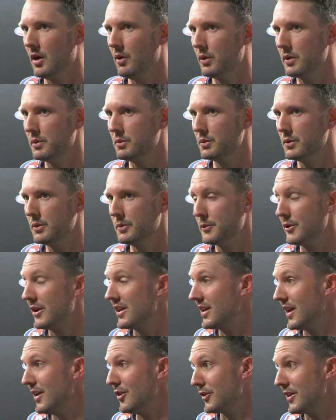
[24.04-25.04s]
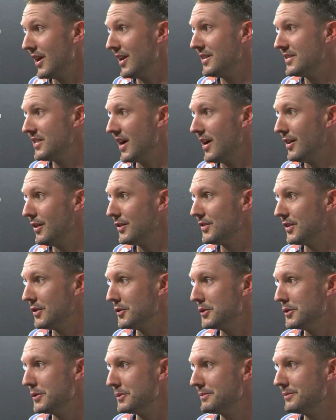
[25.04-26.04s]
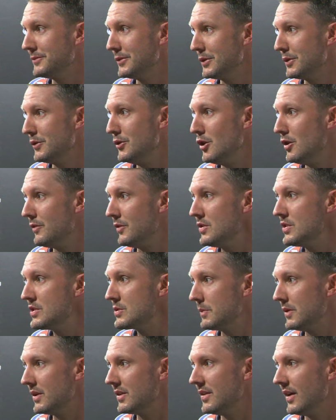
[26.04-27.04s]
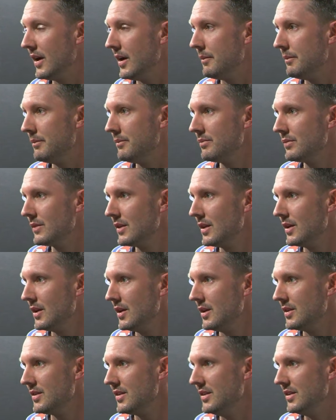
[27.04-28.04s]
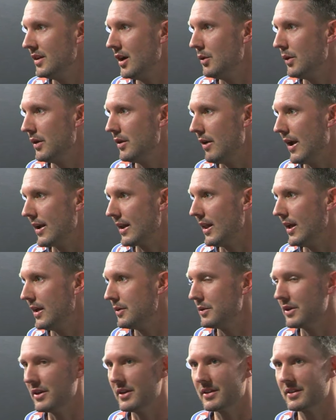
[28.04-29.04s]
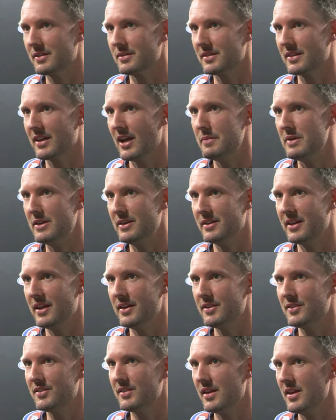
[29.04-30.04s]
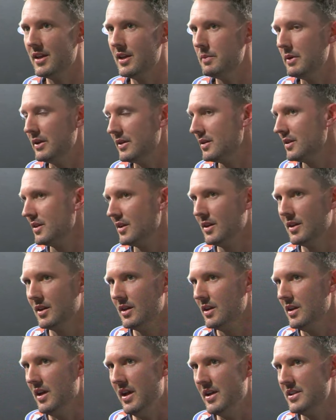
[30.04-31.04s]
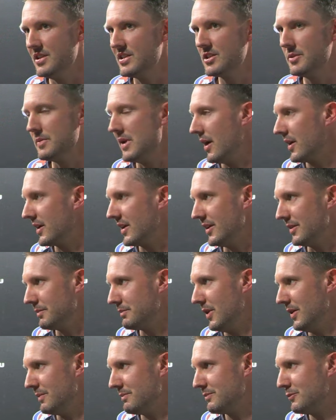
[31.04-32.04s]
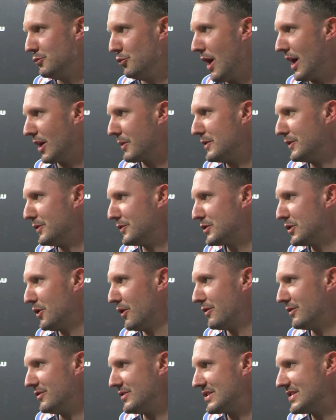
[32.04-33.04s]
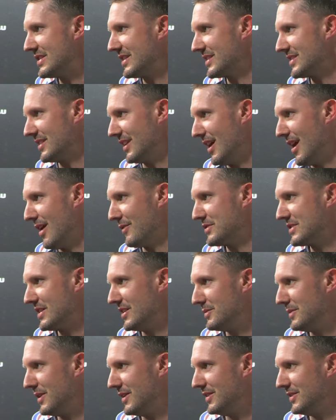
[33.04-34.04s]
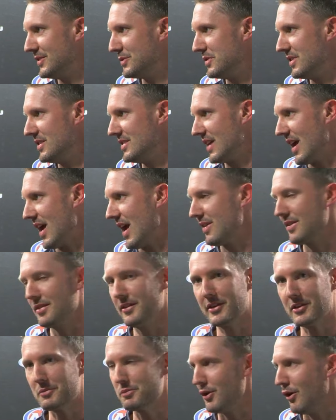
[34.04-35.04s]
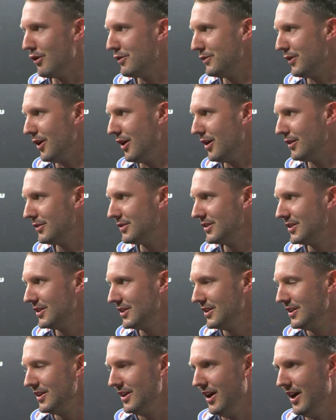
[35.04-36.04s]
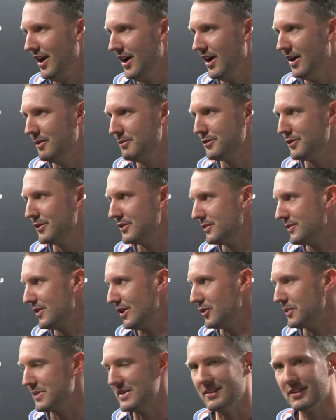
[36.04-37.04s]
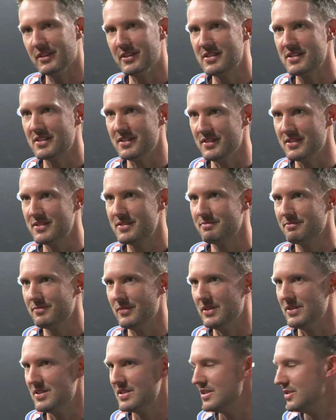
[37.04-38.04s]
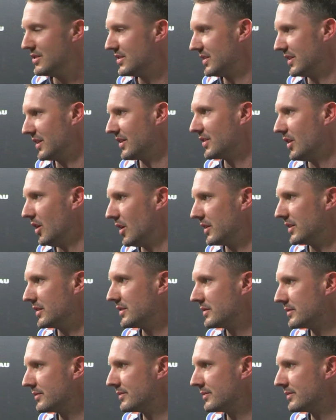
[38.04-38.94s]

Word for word: Oh, we, we, were pretty keen on getting Taylor, so we, we were nervous, but um, didn't know whether Adelaide were going to come in and get us there. But yeah, just to be able to get a, a ruckman of 206 and a half centimetres with either athletic profile um, for a developing list is seriously exciting.